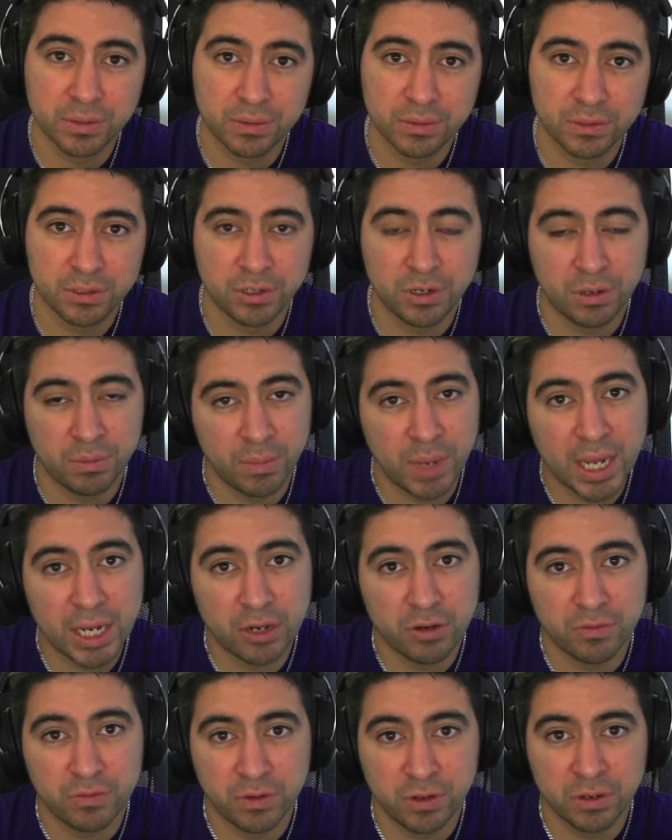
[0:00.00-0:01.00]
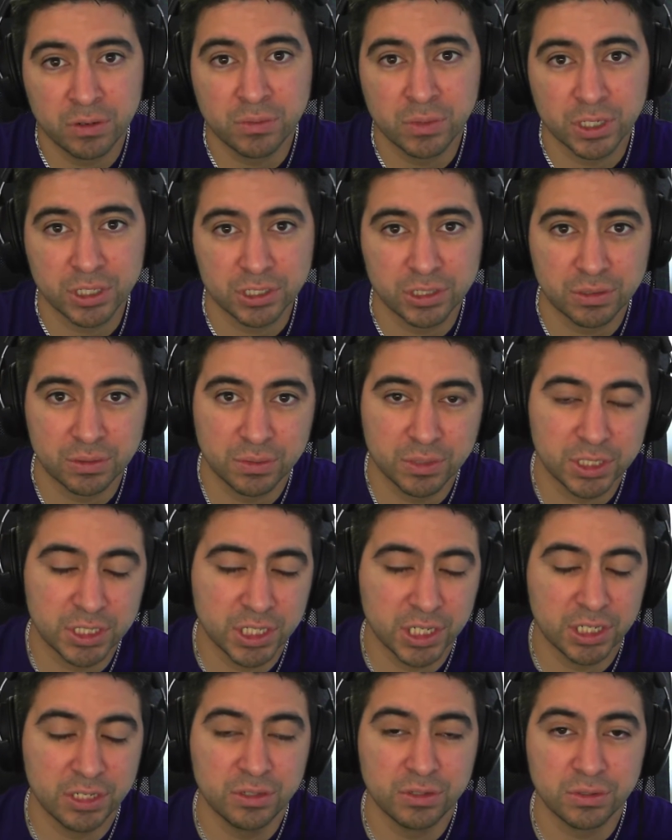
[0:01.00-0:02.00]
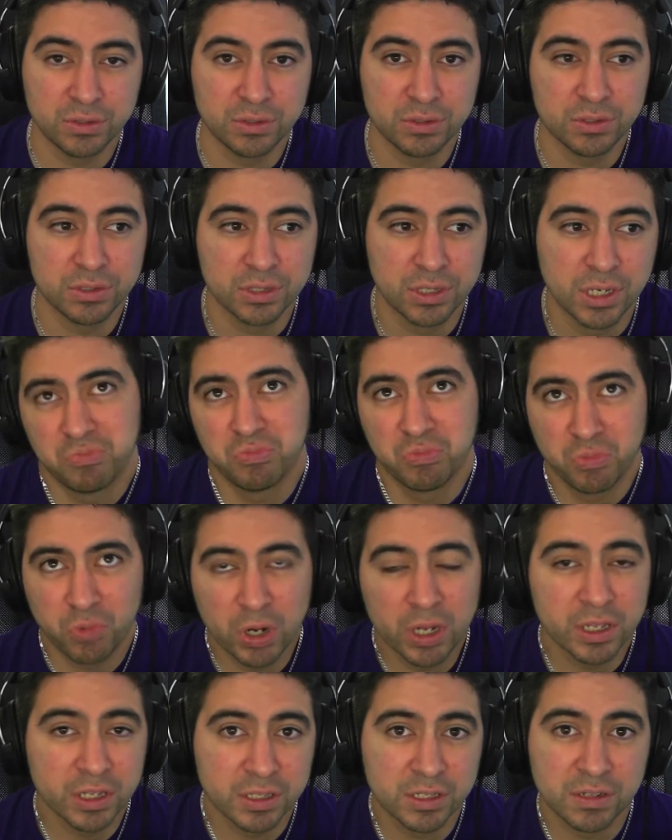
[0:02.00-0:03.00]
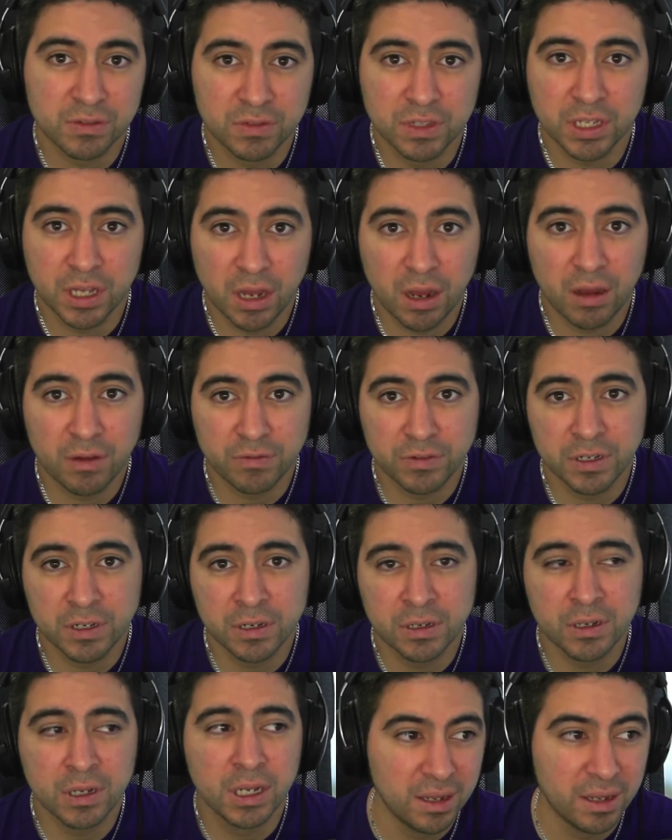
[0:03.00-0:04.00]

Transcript: microphone, which I use relatively often.